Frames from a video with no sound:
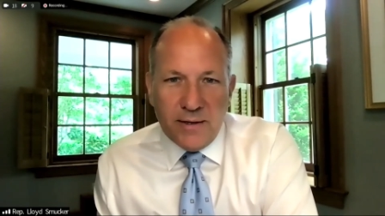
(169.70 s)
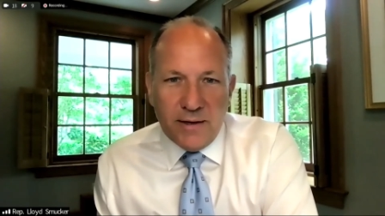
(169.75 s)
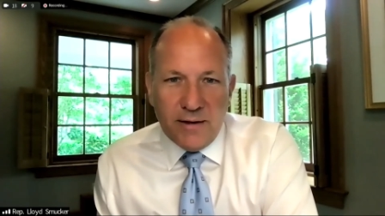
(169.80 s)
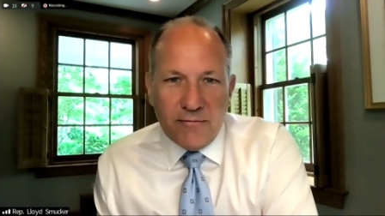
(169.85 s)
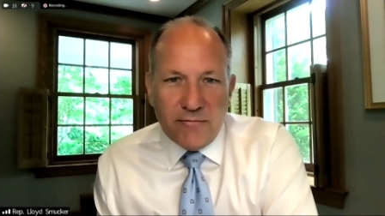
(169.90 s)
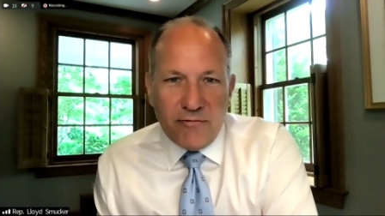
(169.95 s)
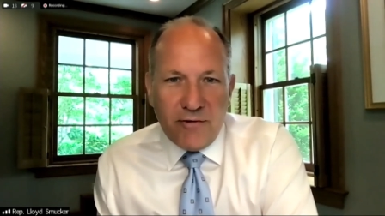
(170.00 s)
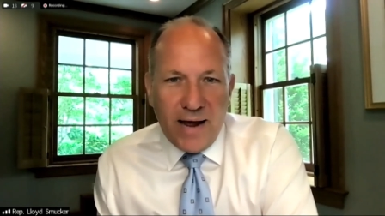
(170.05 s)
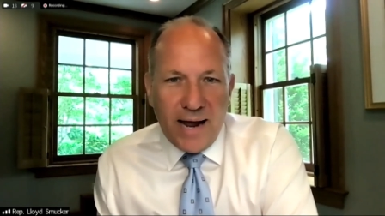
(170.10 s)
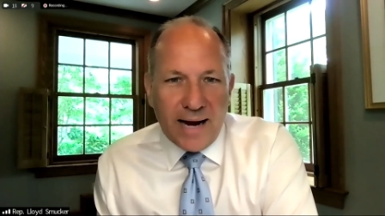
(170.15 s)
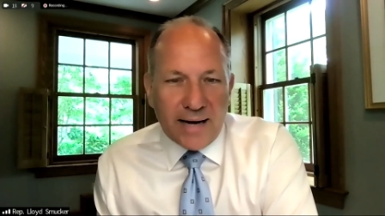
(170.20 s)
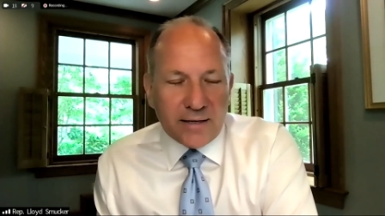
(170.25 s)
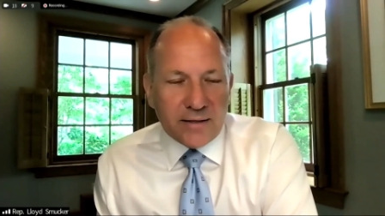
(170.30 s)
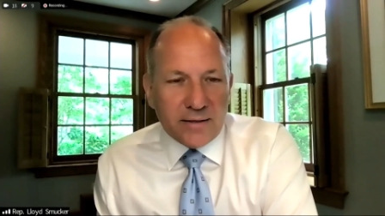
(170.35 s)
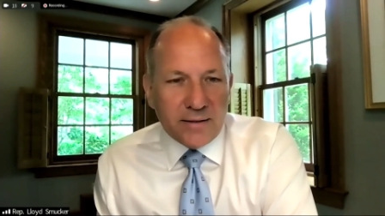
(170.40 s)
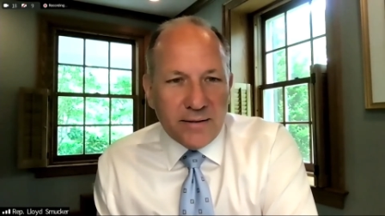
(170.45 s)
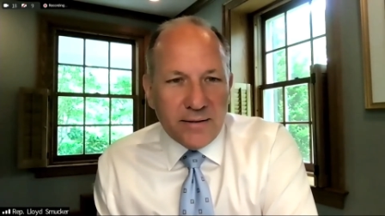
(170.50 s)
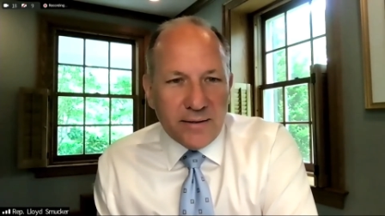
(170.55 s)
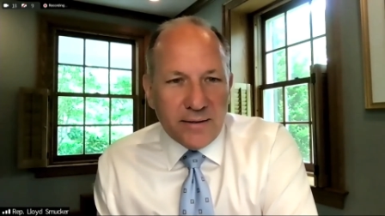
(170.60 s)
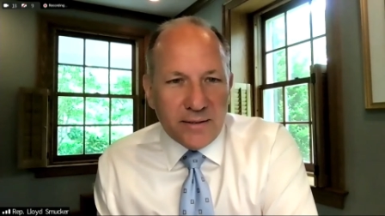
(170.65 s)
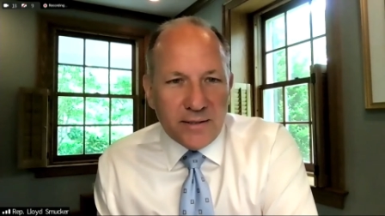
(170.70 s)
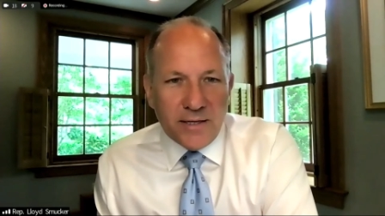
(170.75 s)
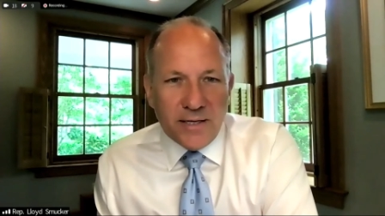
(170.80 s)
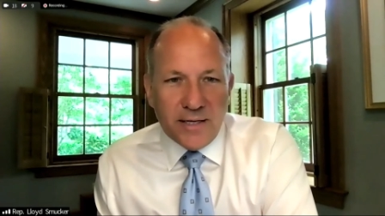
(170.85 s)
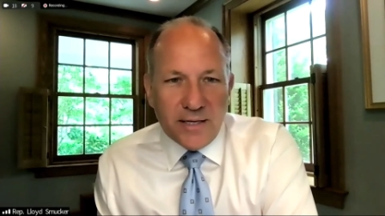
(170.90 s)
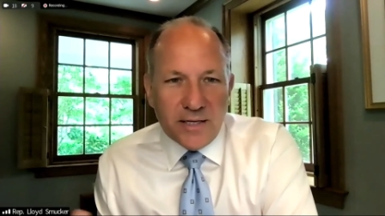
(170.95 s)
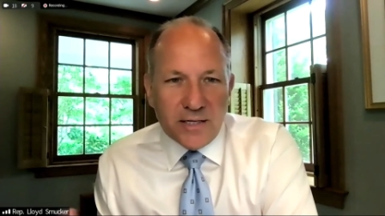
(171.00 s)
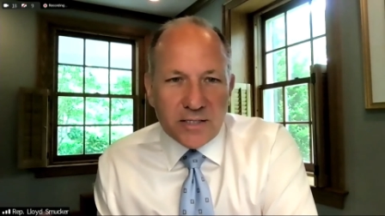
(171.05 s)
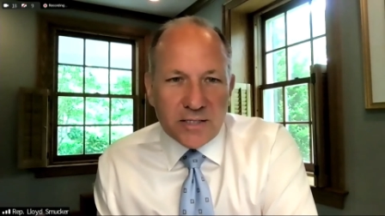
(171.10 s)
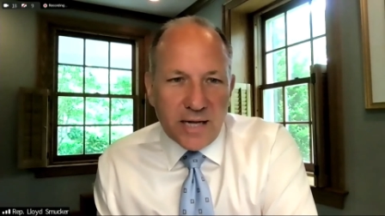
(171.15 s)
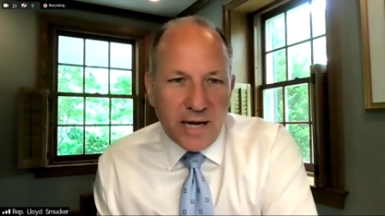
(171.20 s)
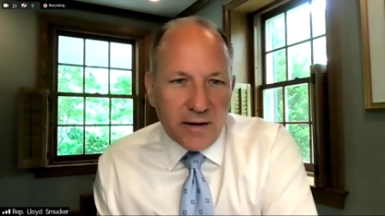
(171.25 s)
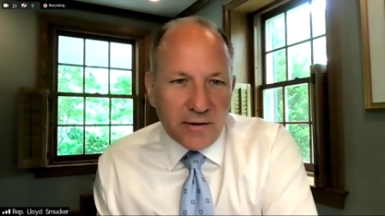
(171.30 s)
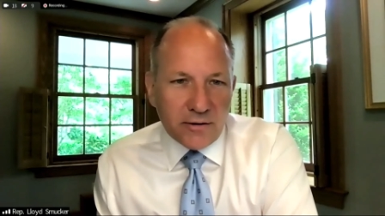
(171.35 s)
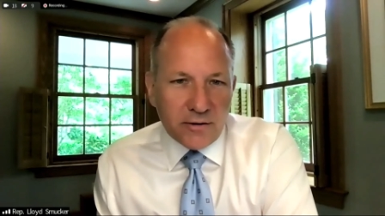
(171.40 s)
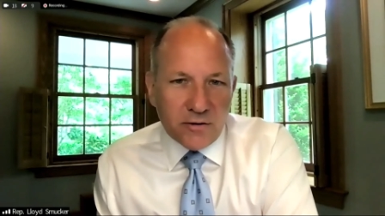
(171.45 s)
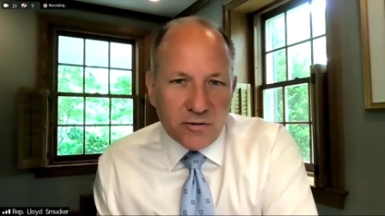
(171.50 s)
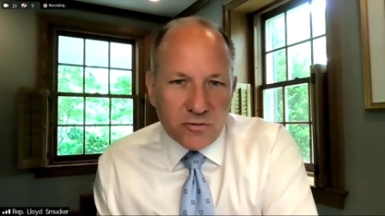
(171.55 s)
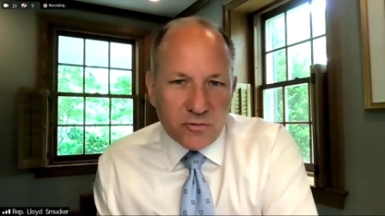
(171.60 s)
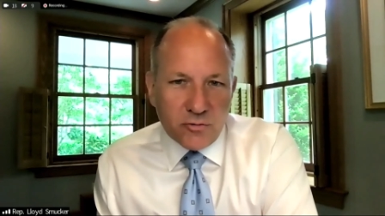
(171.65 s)
in fact, it is out
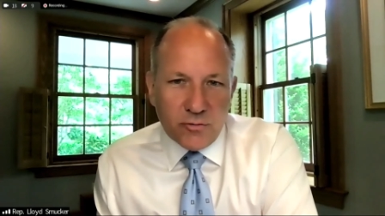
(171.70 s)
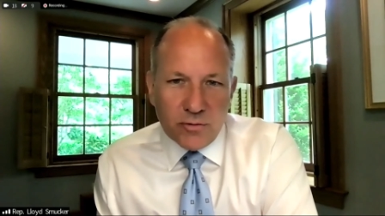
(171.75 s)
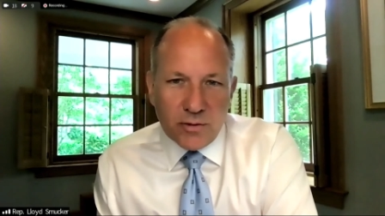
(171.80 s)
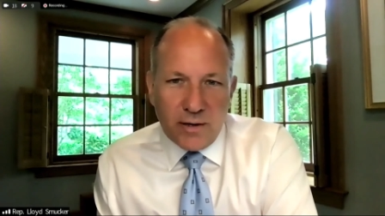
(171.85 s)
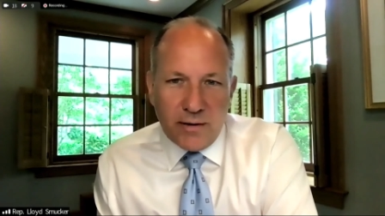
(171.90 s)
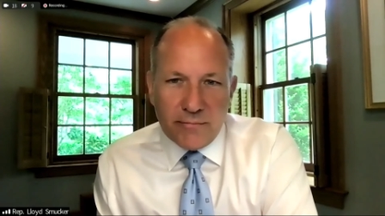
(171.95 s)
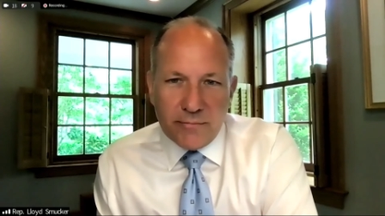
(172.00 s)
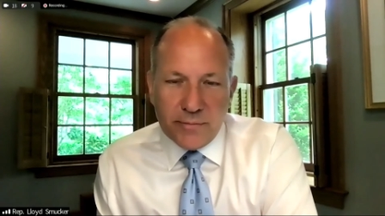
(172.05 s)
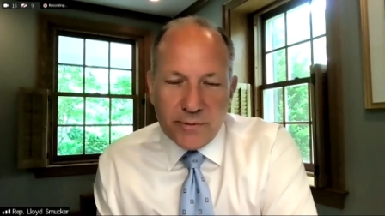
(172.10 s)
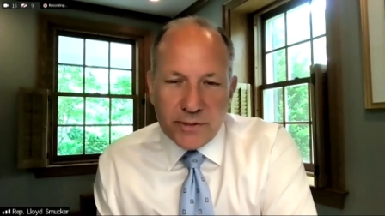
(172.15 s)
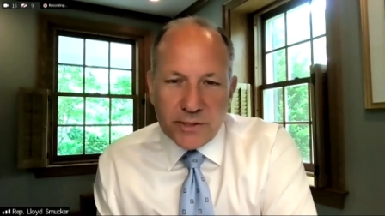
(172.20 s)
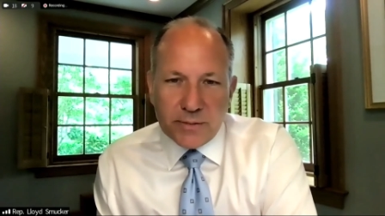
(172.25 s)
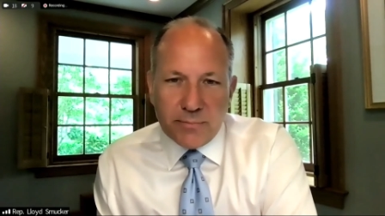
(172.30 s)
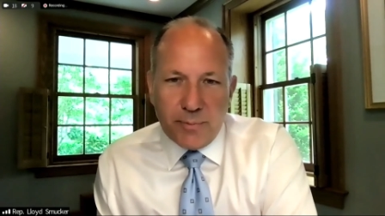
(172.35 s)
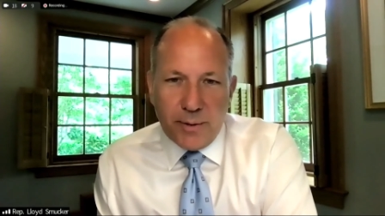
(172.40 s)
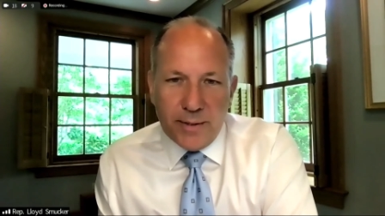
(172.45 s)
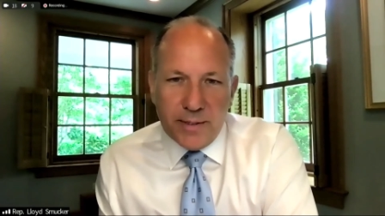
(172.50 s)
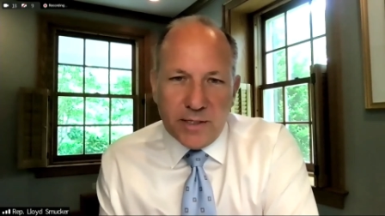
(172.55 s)
of control government